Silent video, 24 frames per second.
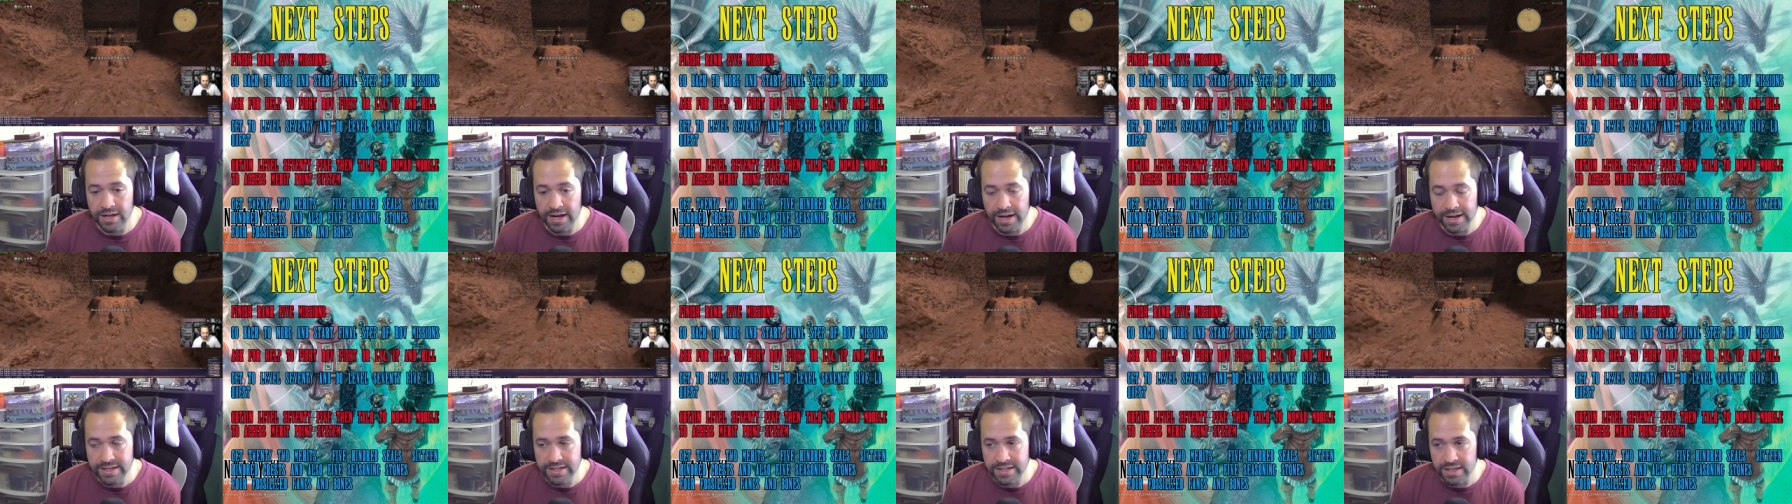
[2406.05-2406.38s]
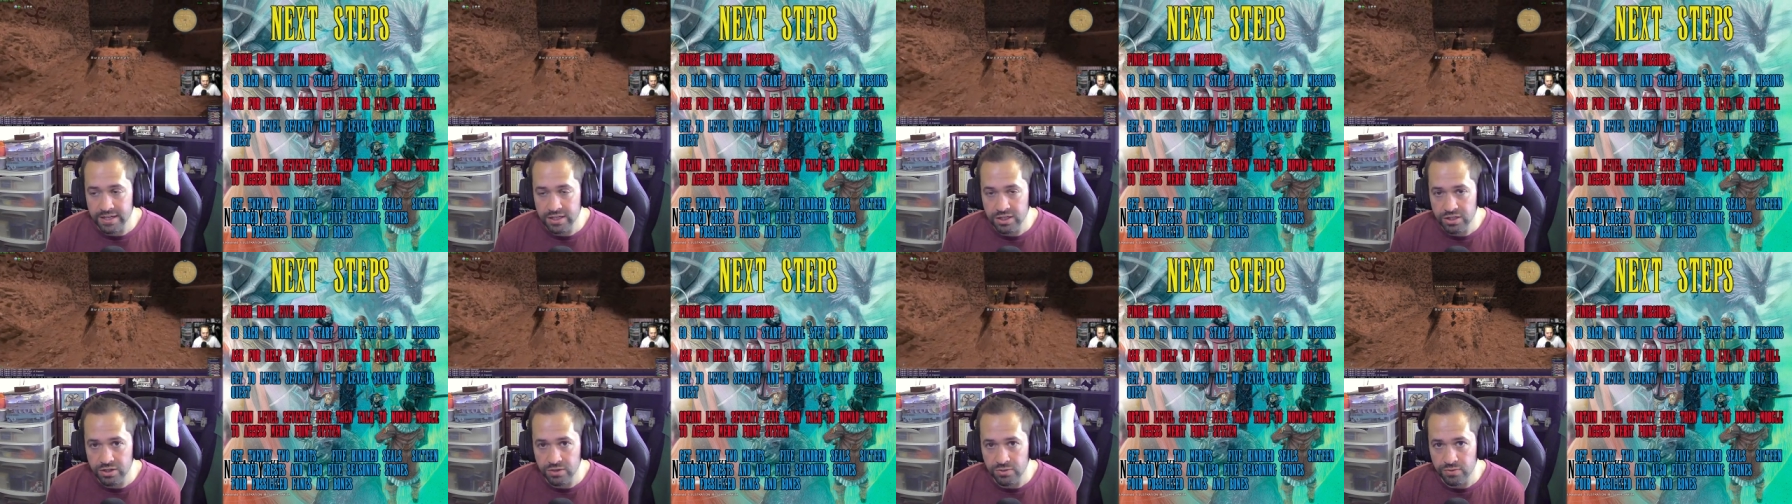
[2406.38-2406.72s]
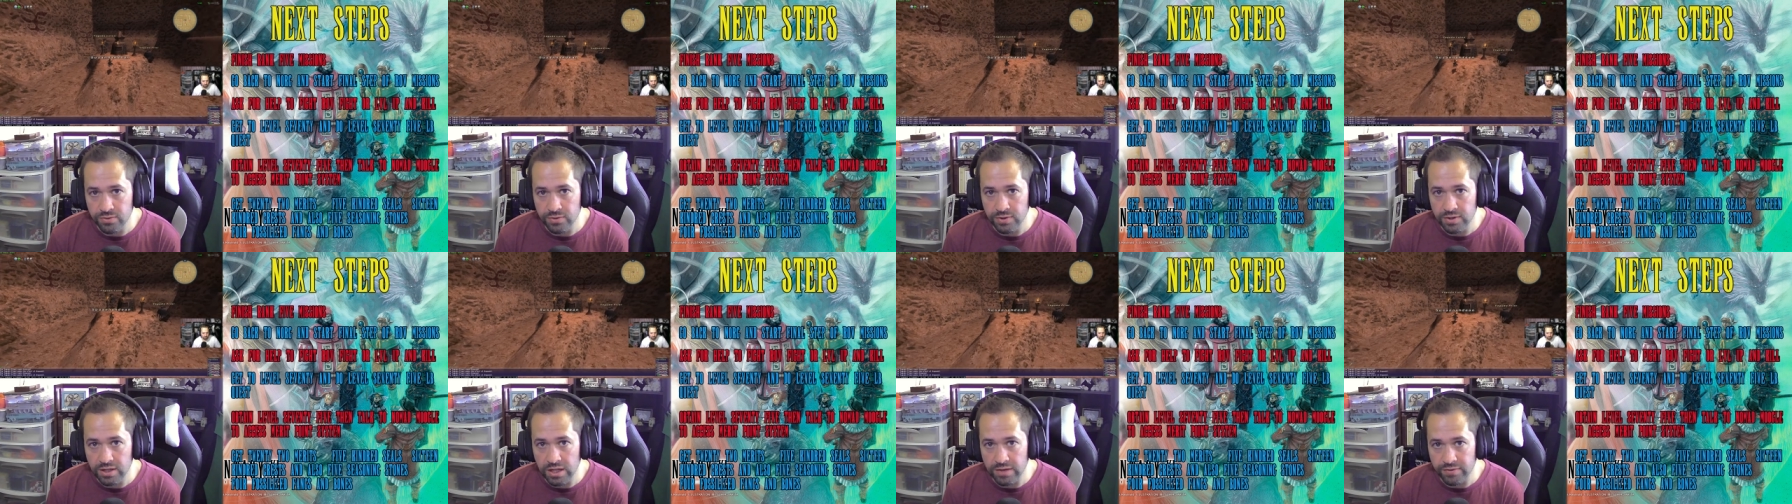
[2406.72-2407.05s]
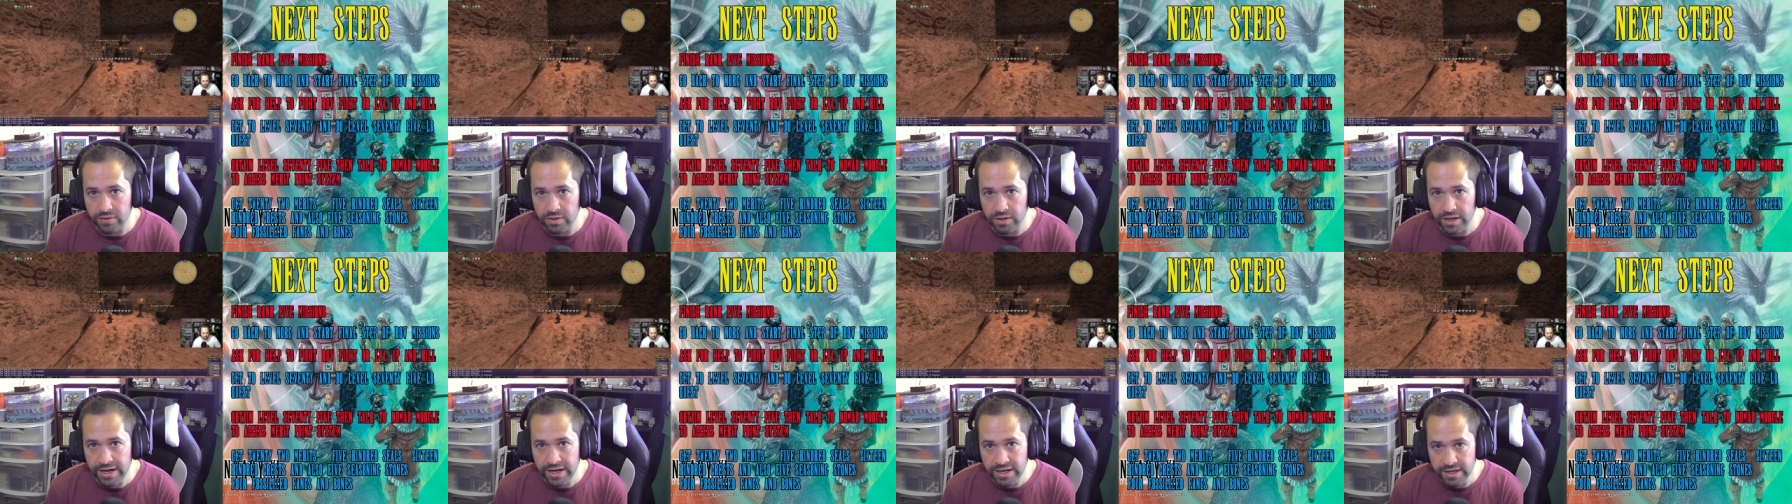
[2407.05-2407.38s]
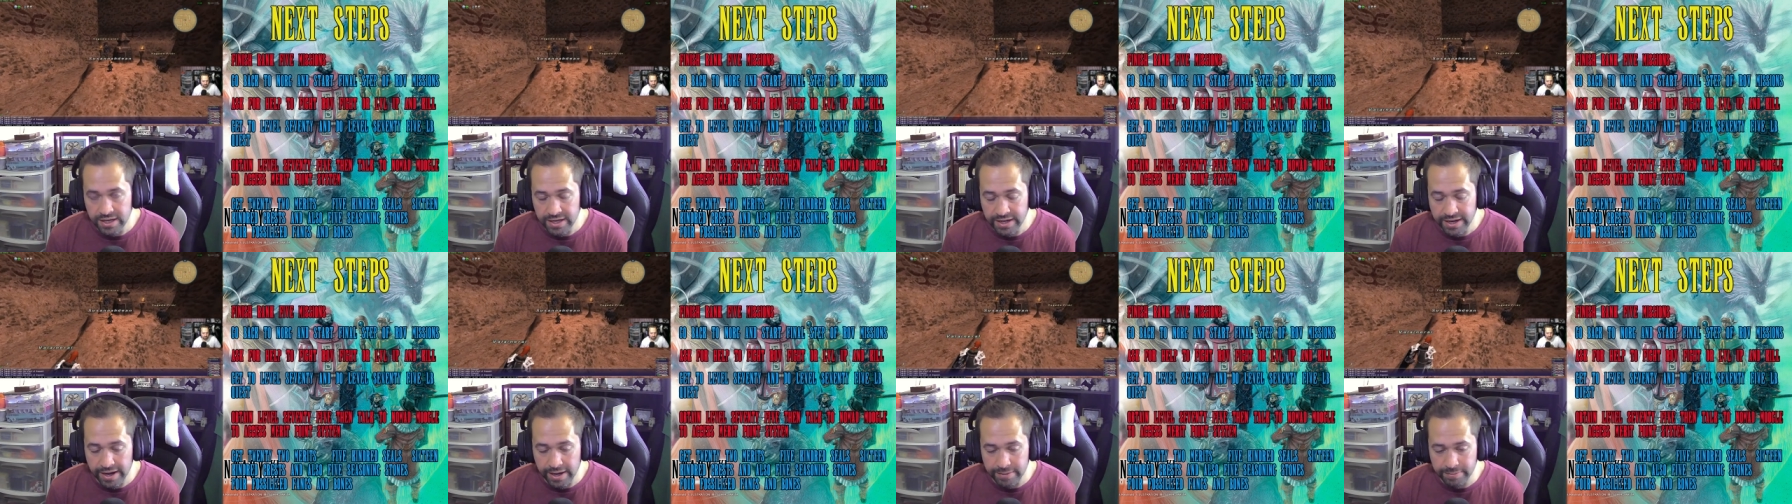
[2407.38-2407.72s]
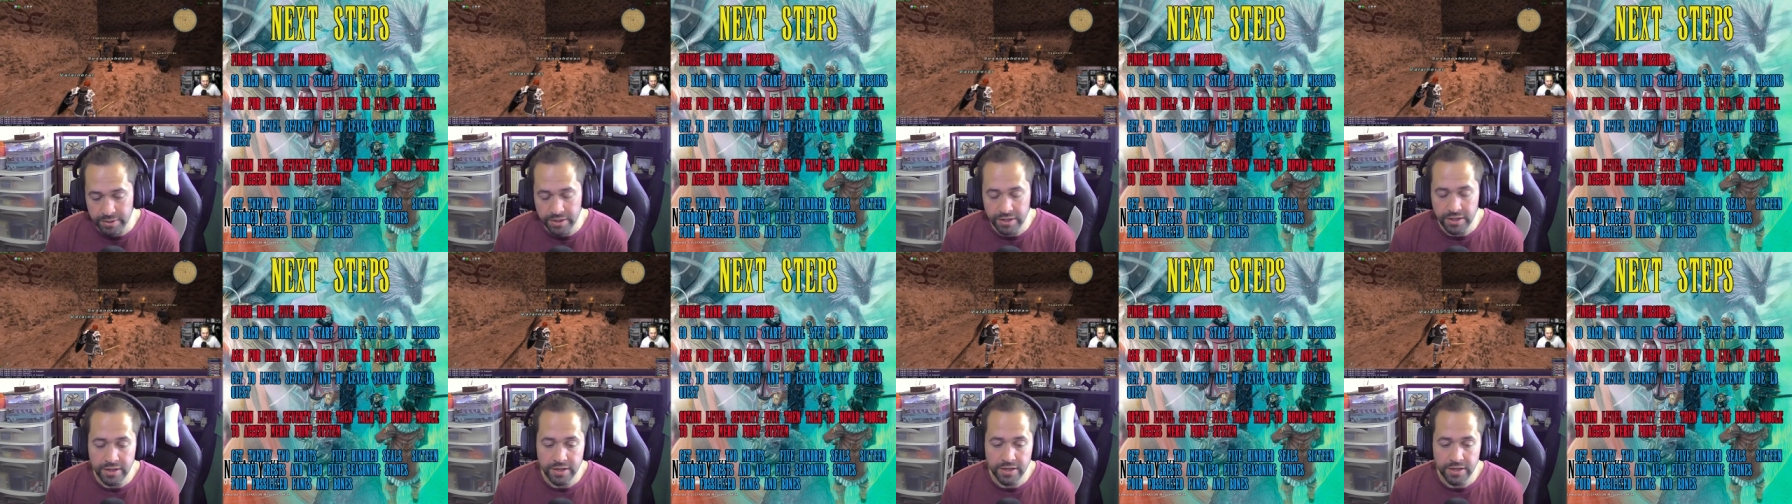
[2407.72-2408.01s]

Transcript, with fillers: access to level 80 cap.